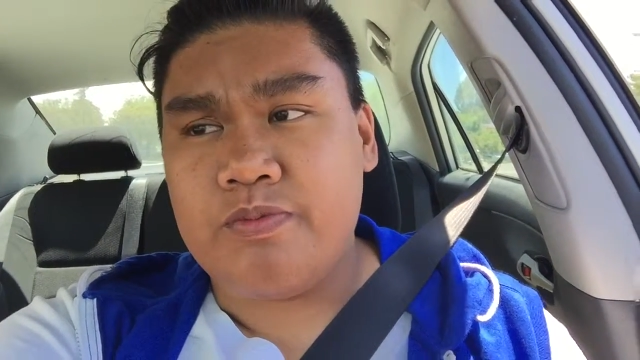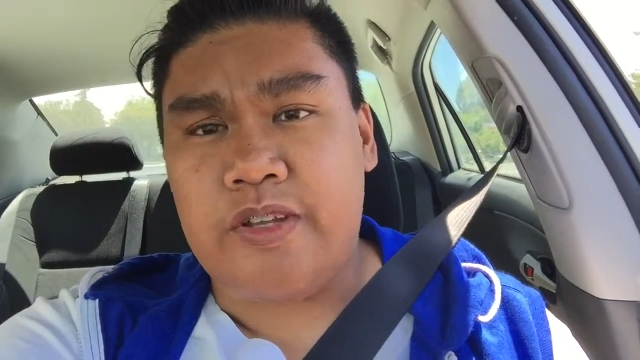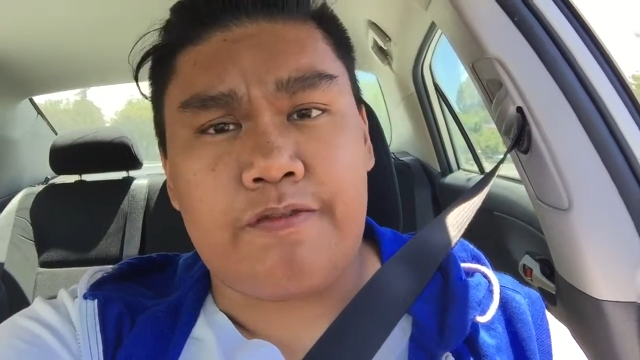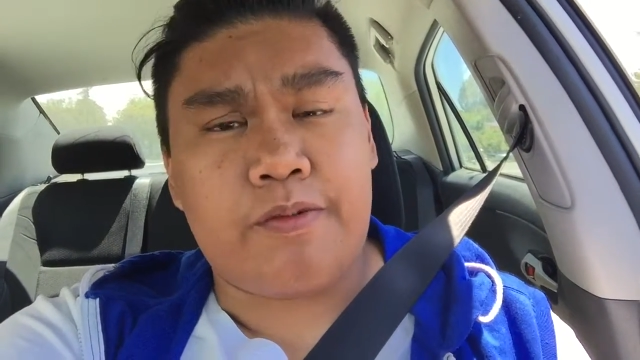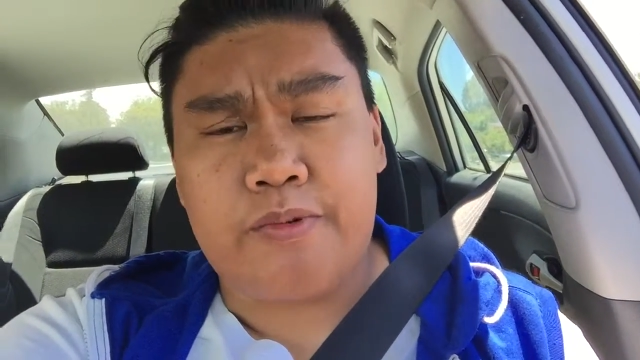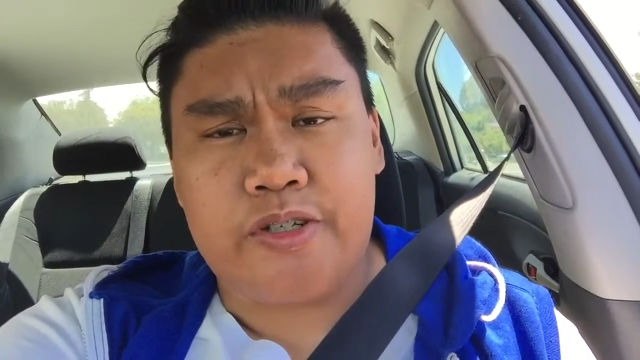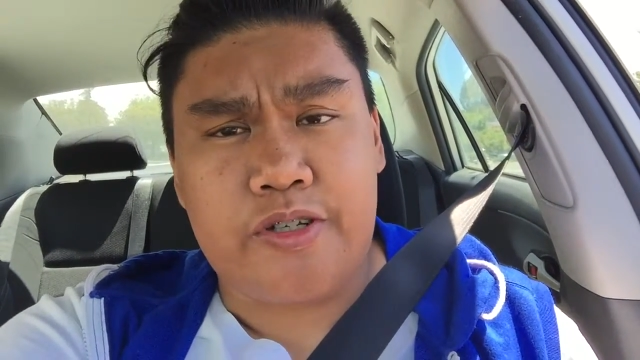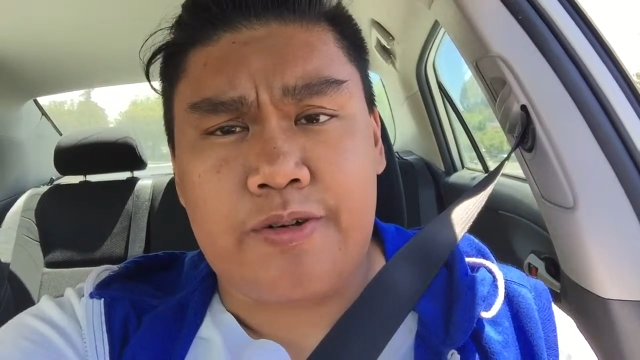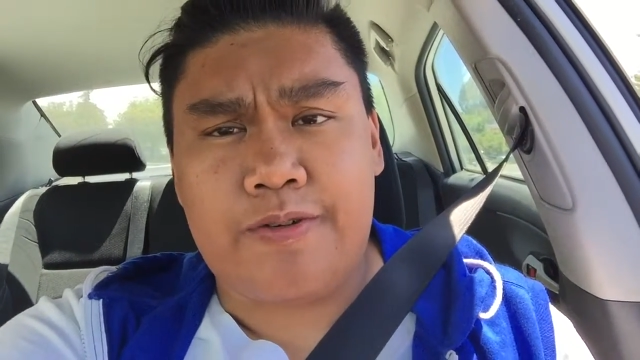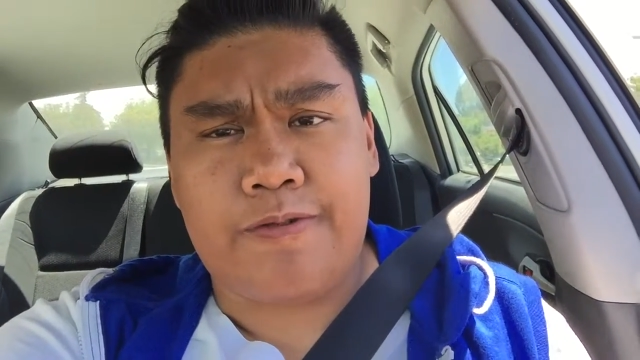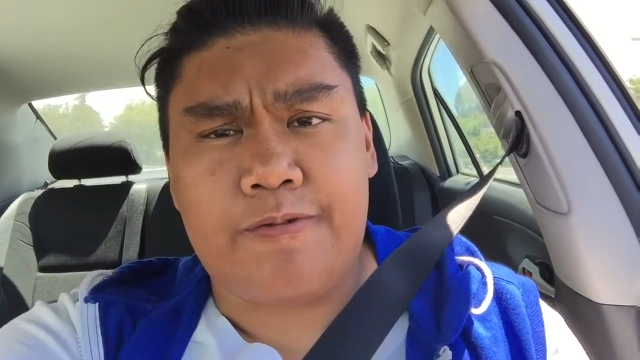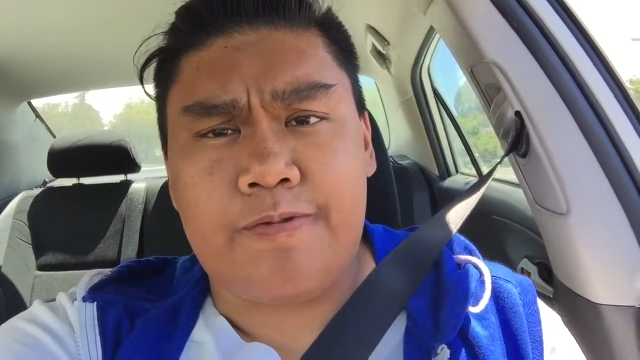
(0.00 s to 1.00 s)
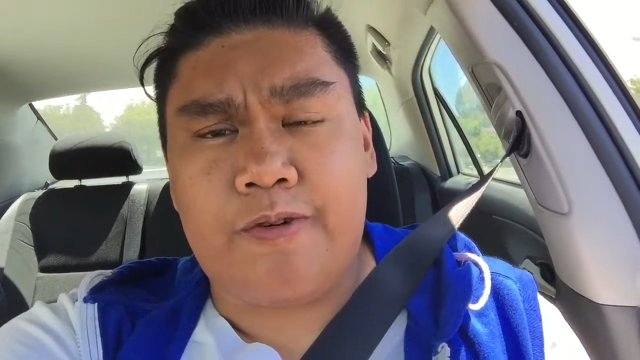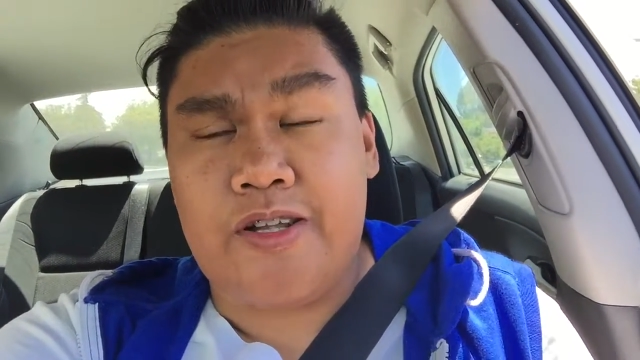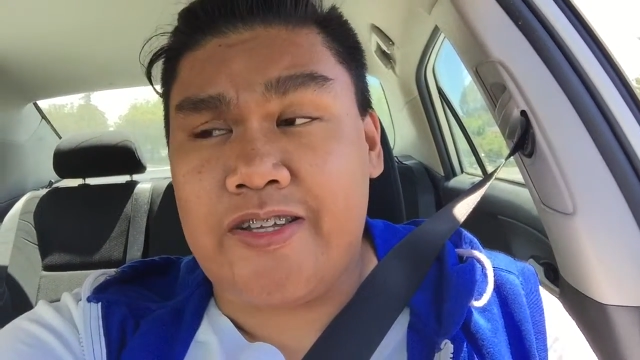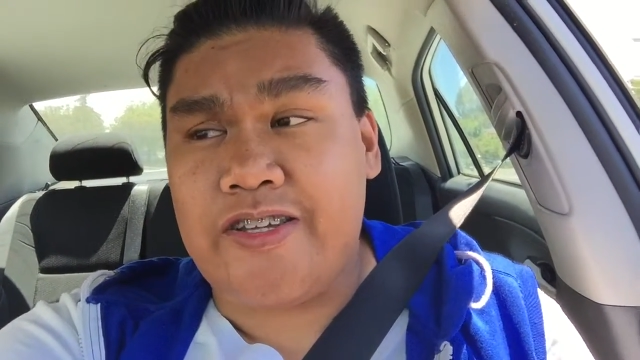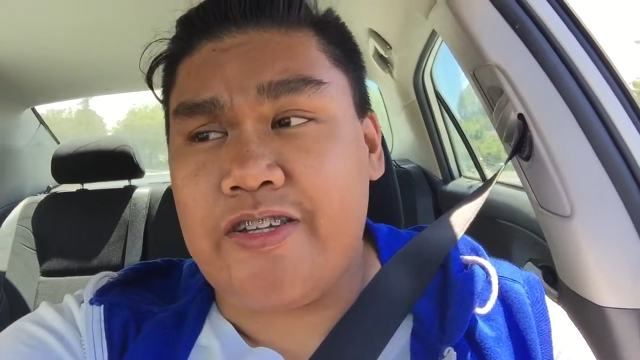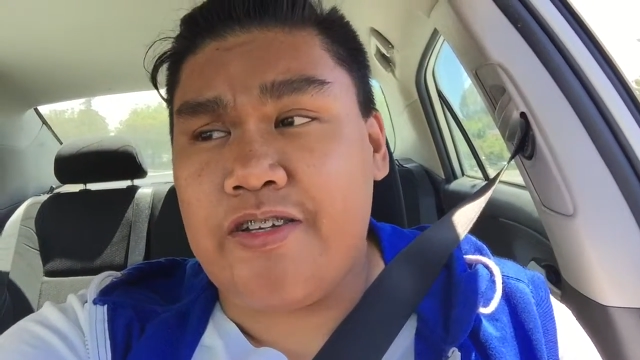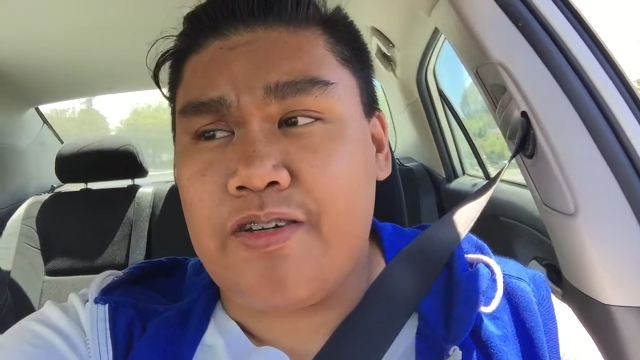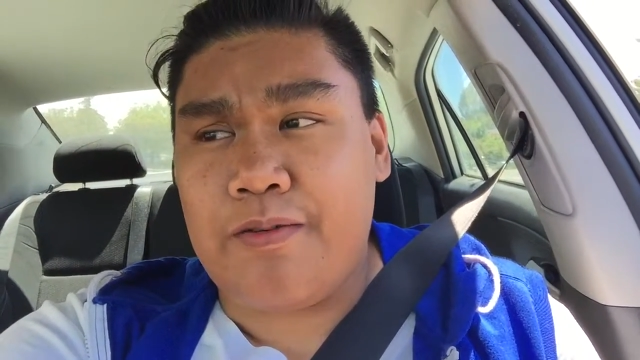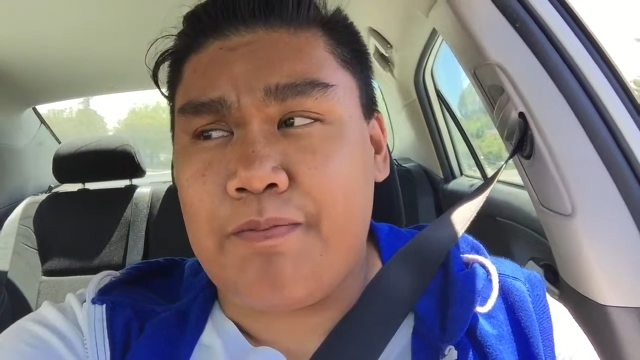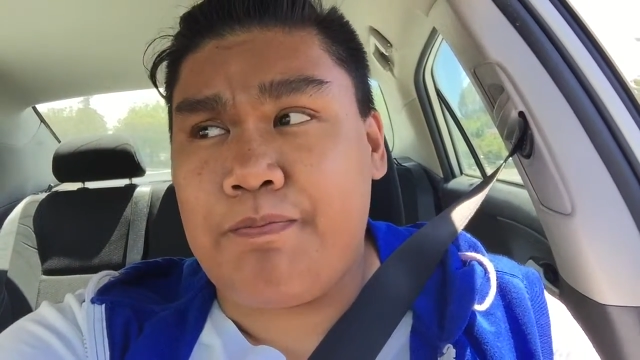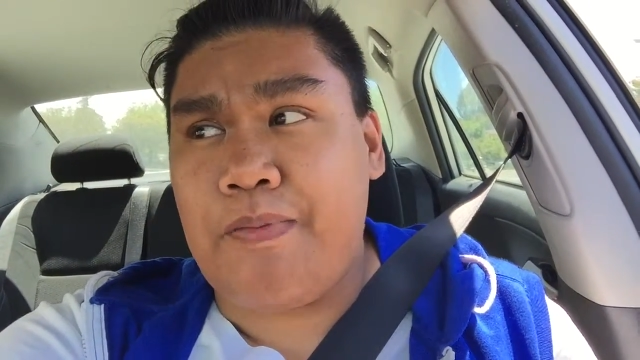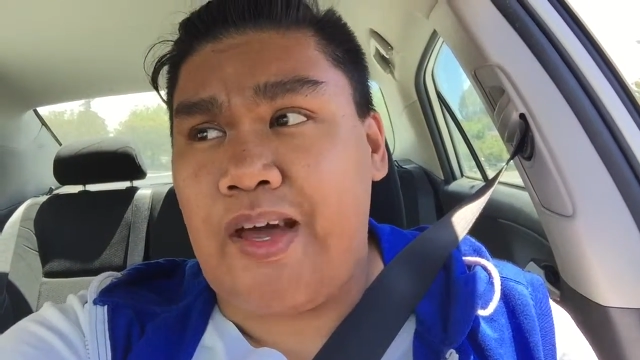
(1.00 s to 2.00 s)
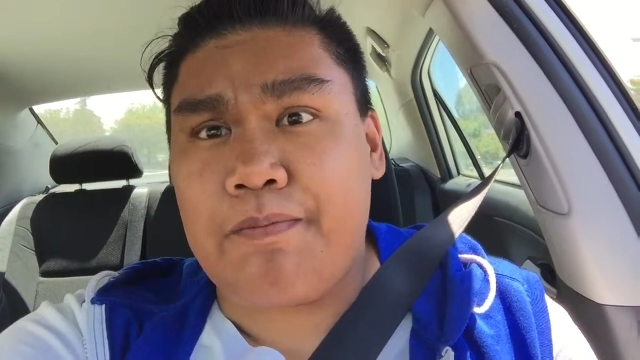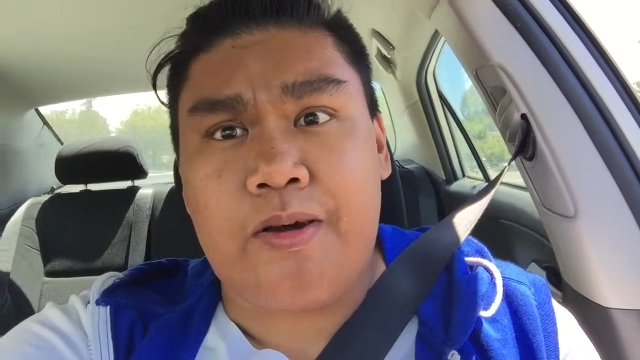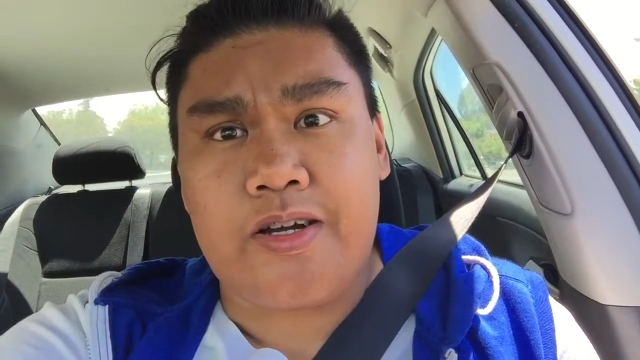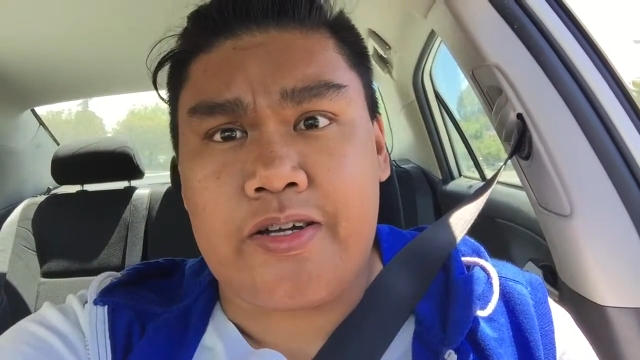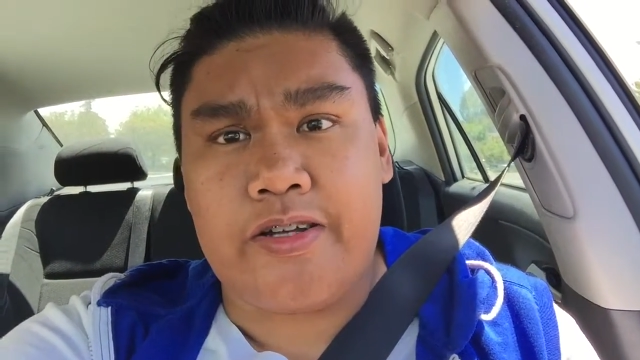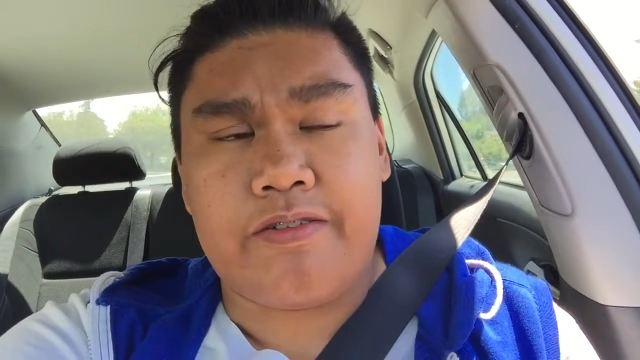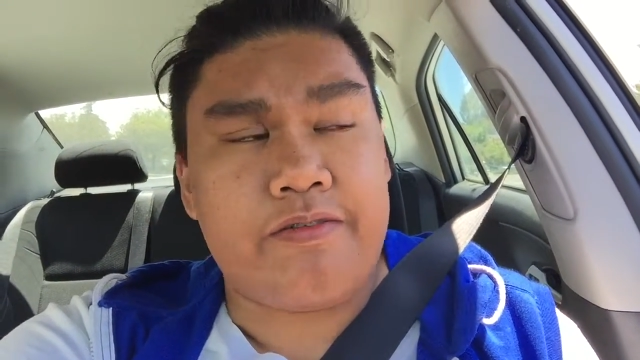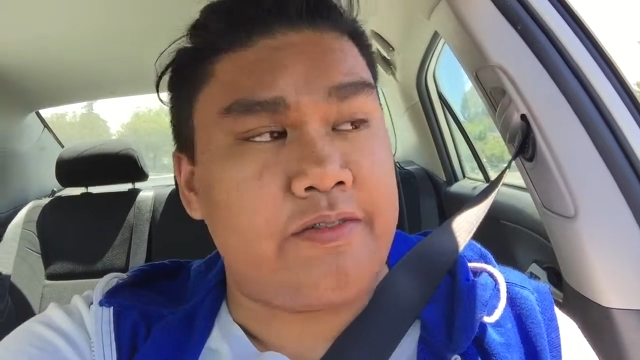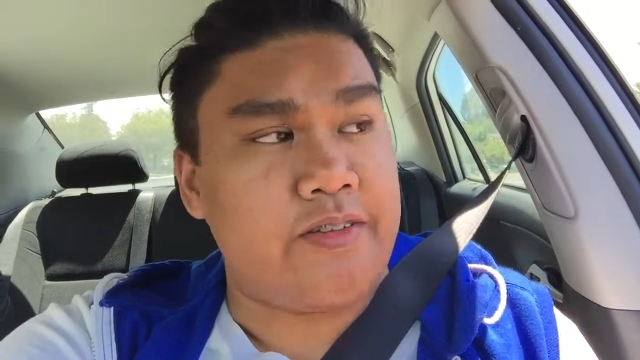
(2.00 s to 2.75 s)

never put your wallet in your back pocket.